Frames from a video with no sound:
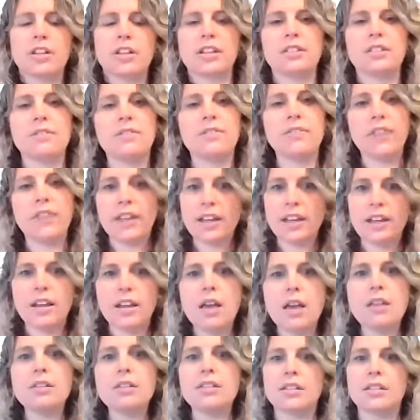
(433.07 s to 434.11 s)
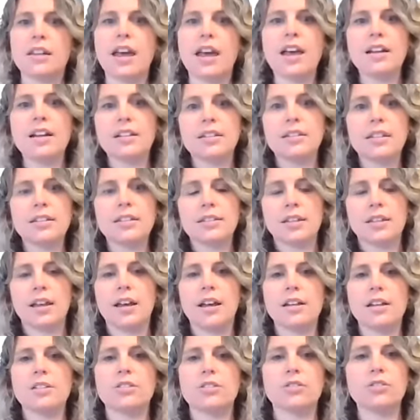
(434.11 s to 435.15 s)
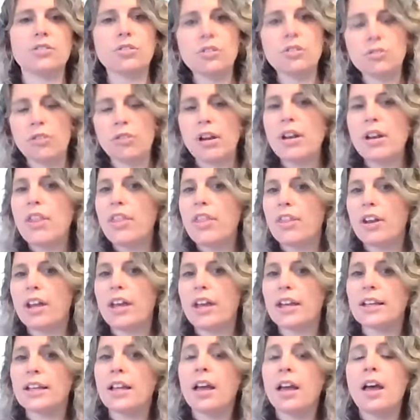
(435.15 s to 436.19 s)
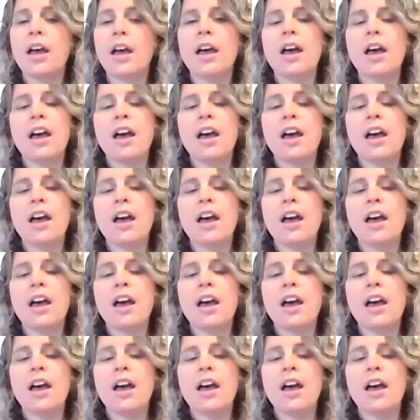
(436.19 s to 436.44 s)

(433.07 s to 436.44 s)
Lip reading: There's fitness and exercise and strengthening.